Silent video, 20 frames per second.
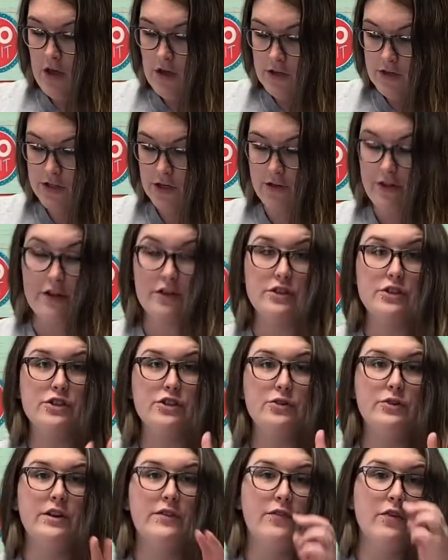So there's
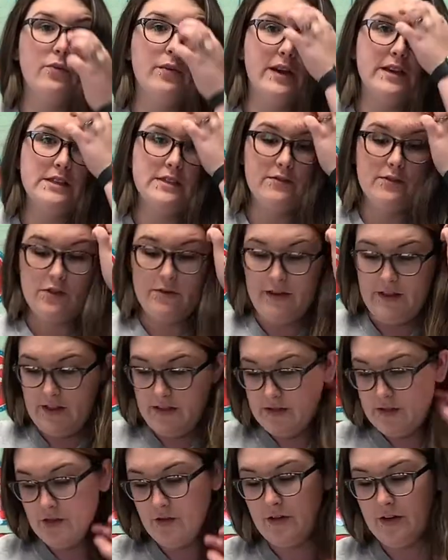two different ways of doing
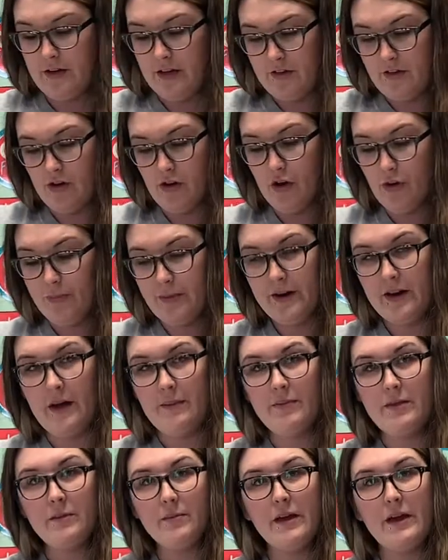this. You can either open
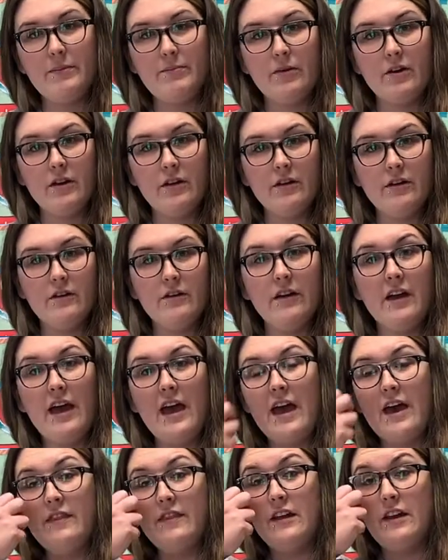up the paper
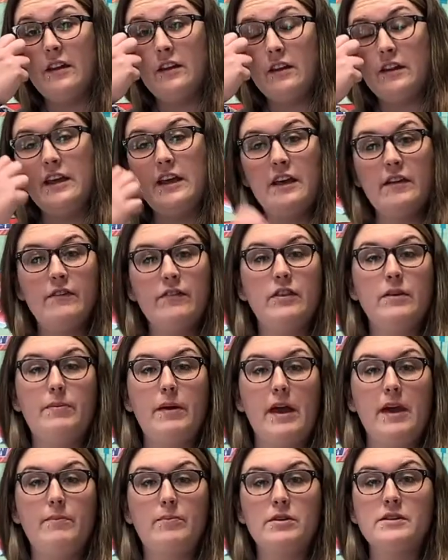and then leave the
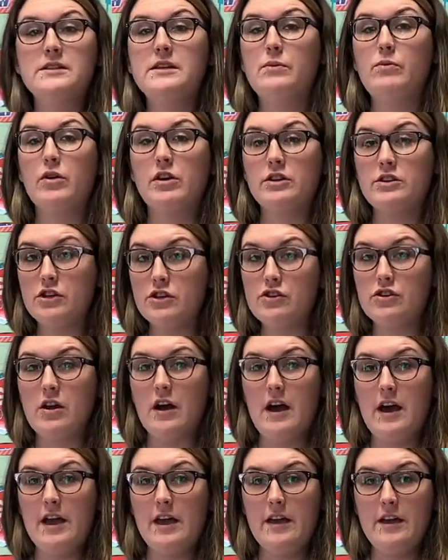paper somewhere to
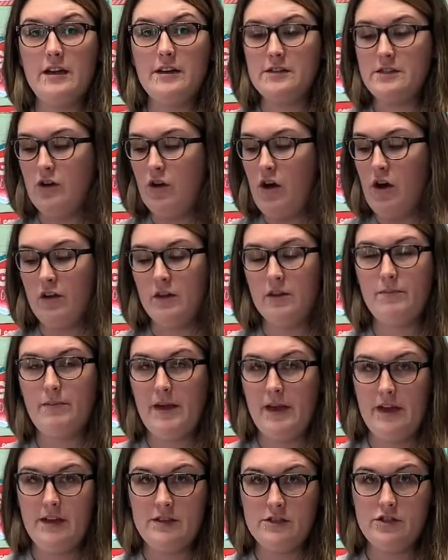dry until all the
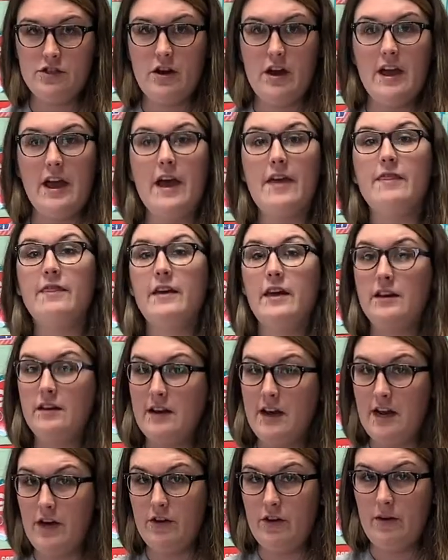paint is dry, and then
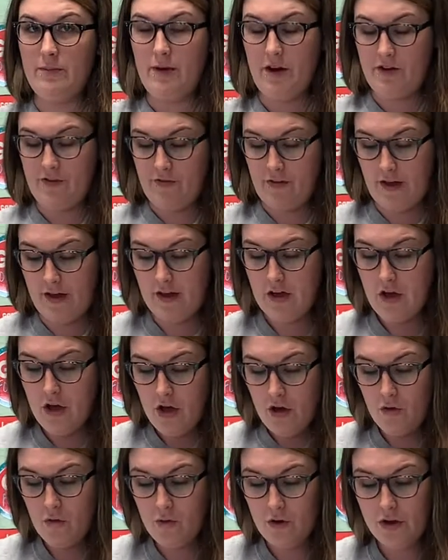cut out your butterfly.
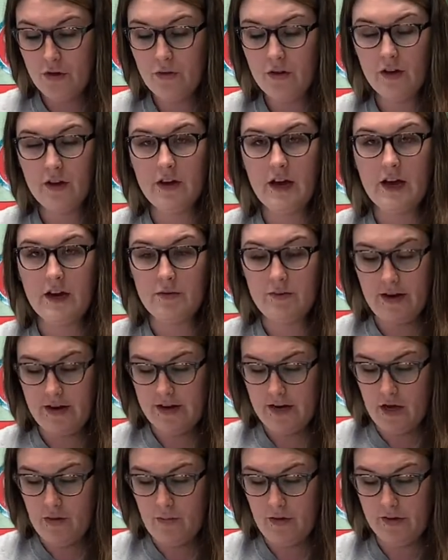Or you can cut it right
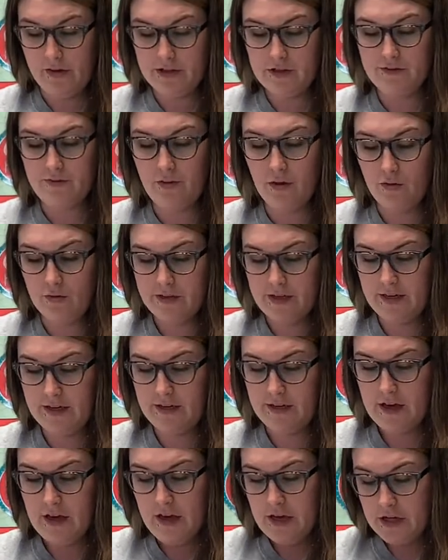now while it's folded.